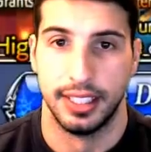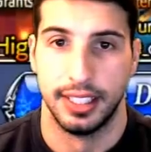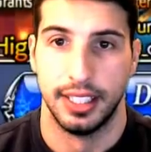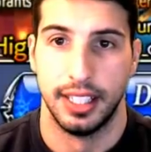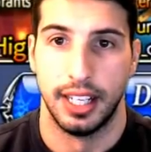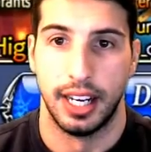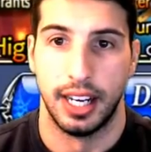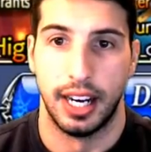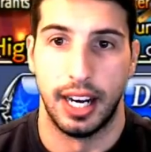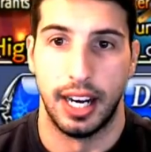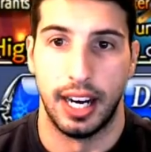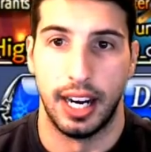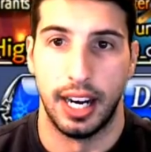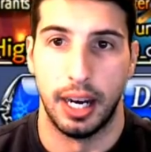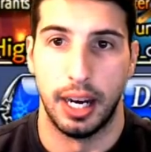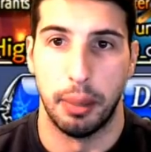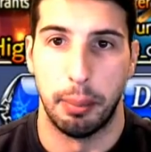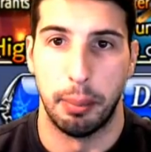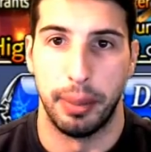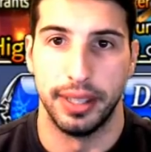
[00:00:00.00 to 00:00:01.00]

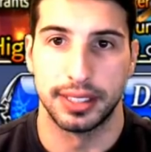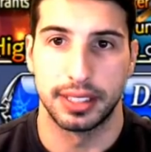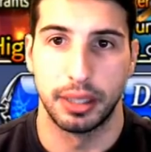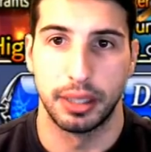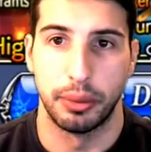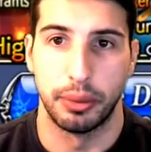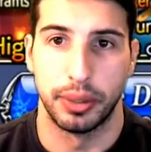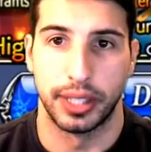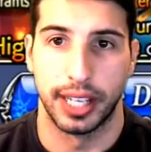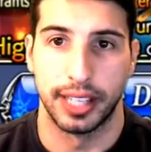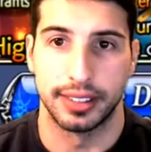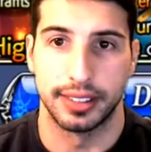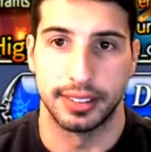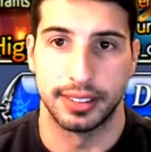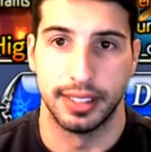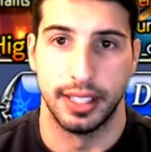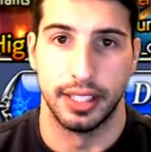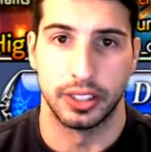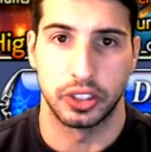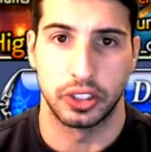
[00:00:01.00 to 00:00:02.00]
Uh, basically, we got
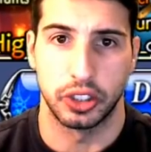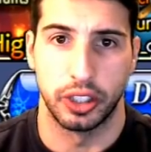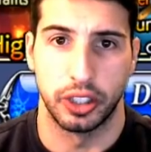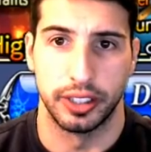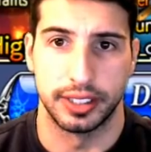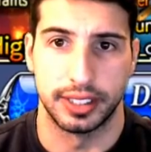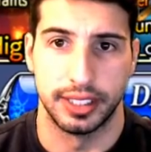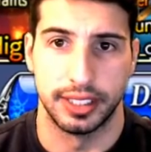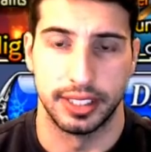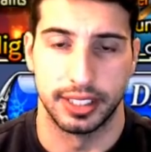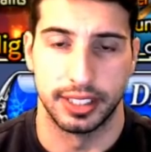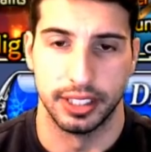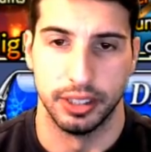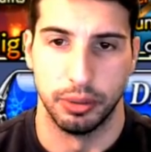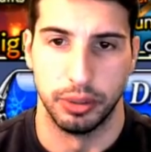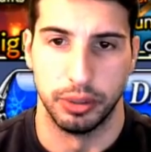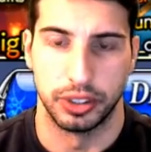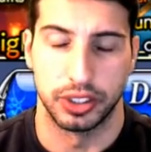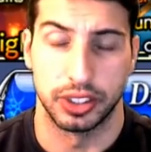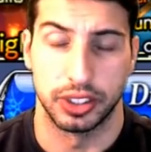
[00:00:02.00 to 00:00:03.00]
the Star Seeker,
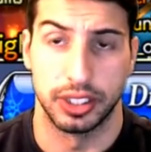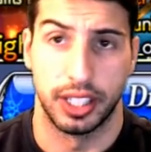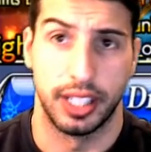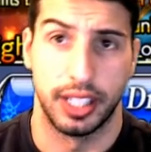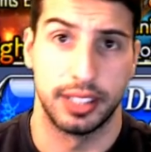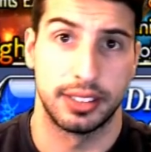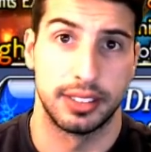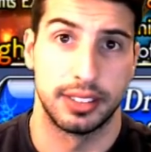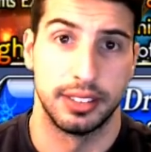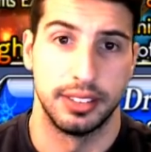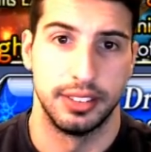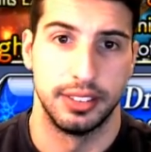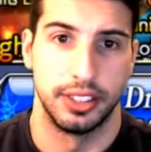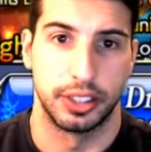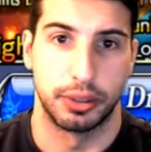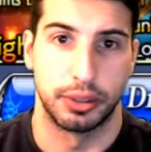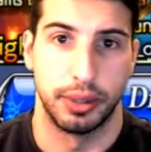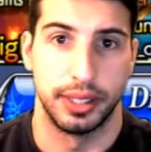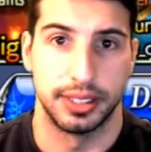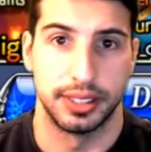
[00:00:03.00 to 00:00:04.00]
which is not the
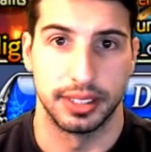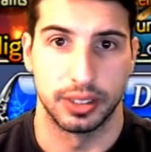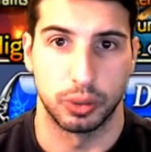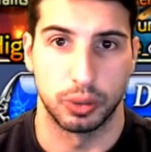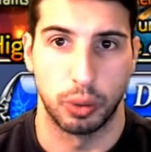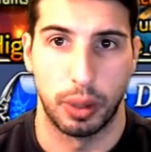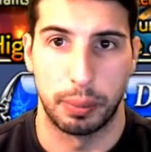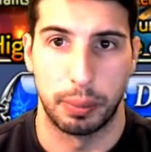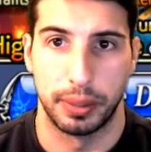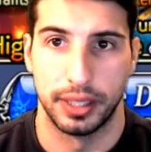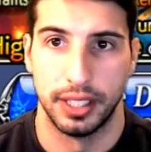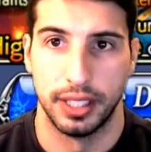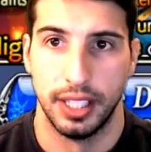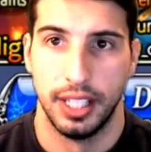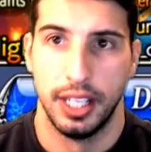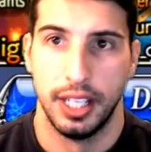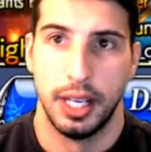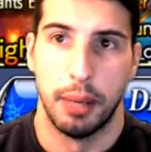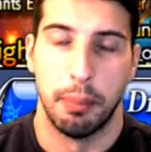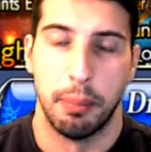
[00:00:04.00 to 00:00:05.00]
craziest weapon.
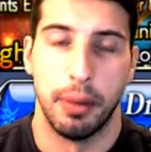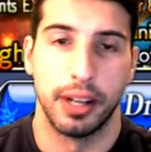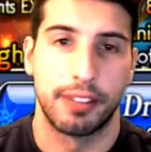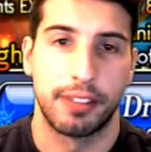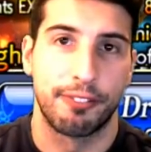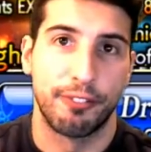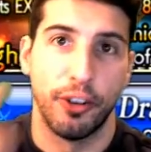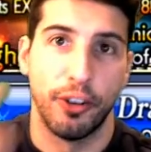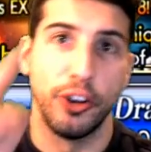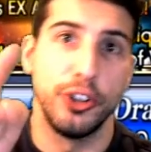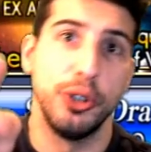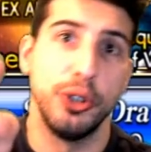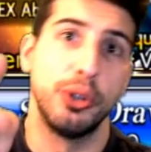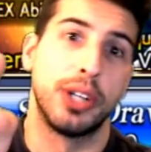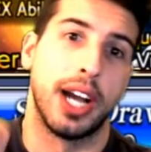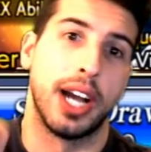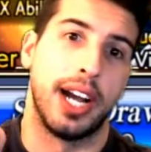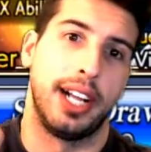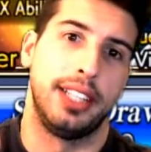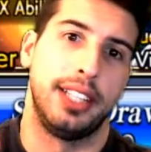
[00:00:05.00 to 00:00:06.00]
But for you
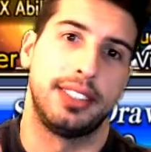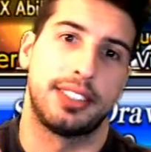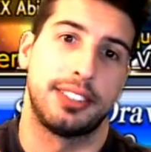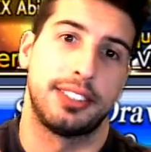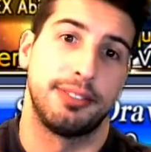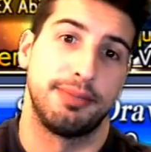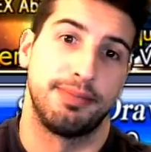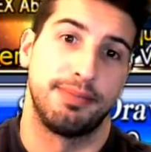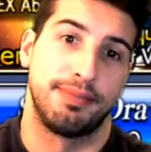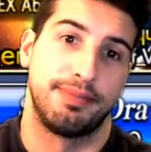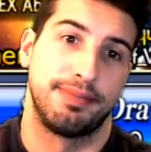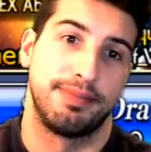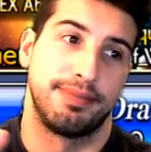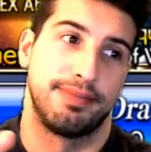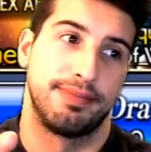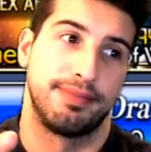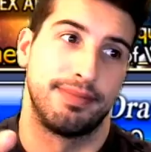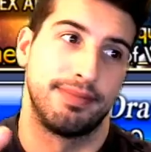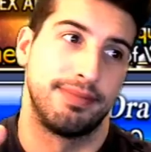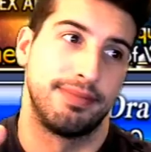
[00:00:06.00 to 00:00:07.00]
guys,
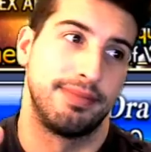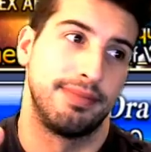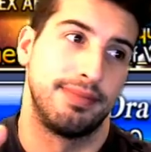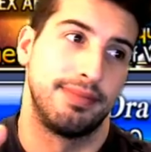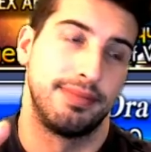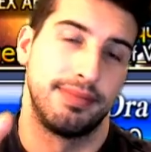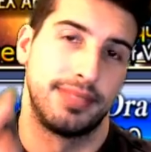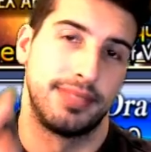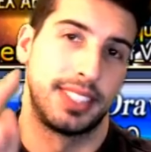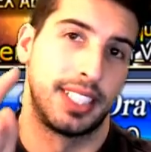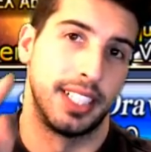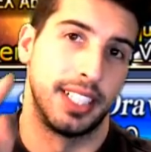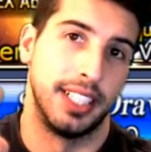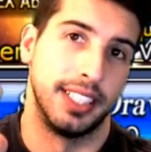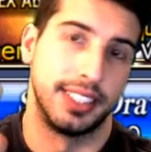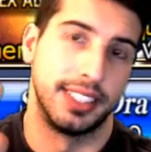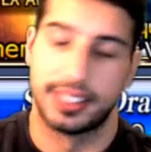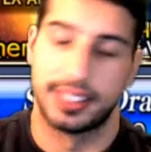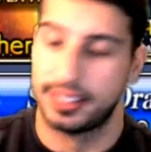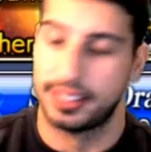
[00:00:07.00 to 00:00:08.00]

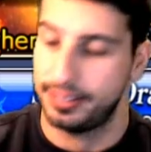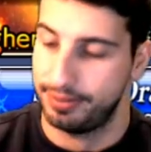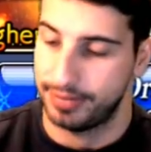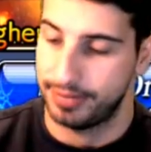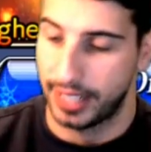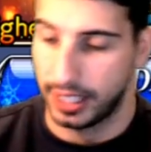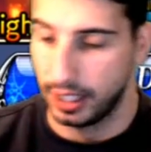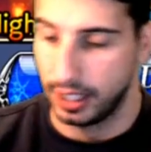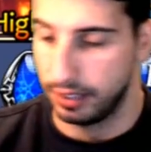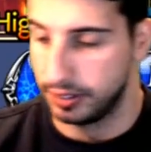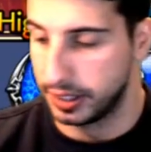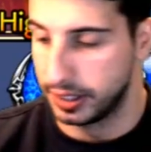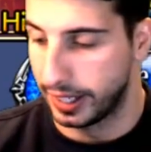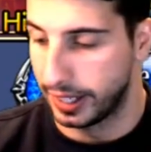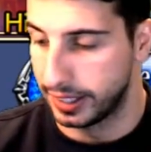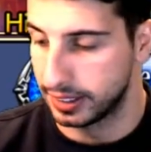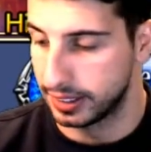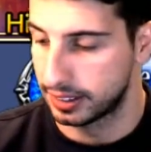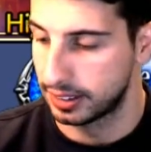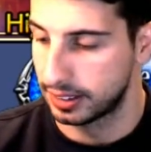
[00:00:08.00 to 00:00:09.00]
because I love you
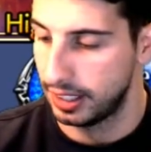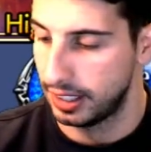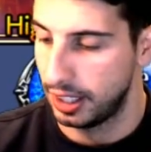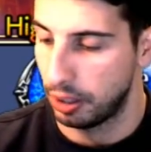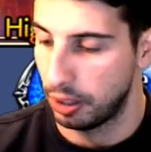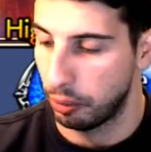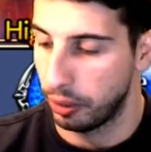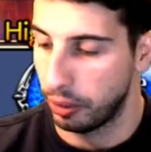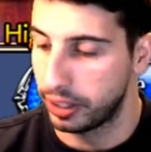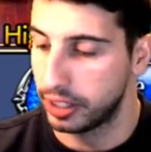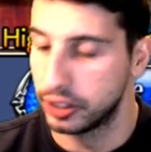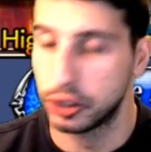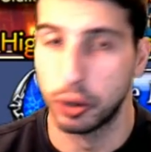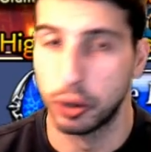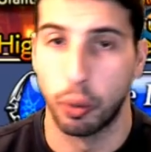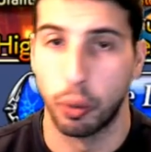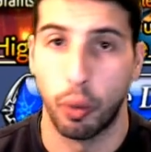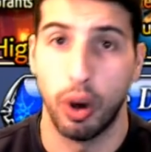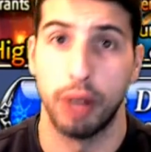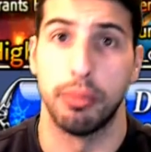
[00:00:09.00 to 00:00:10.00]
guys, we're going to do
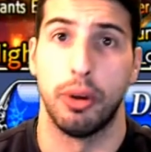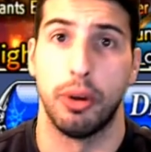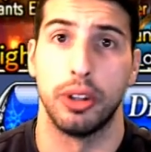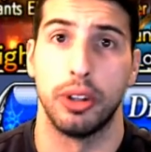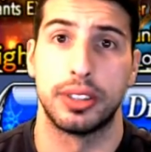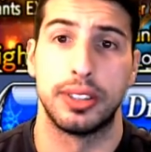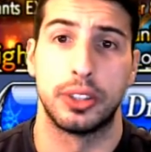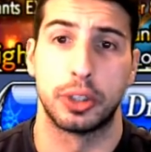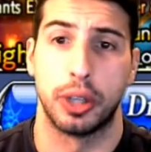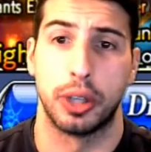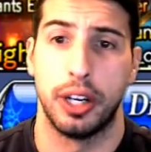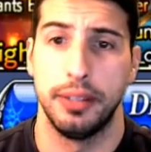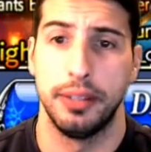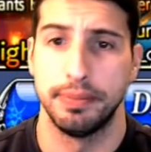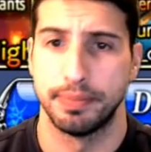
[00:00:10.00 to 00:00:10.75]
one multi-draw.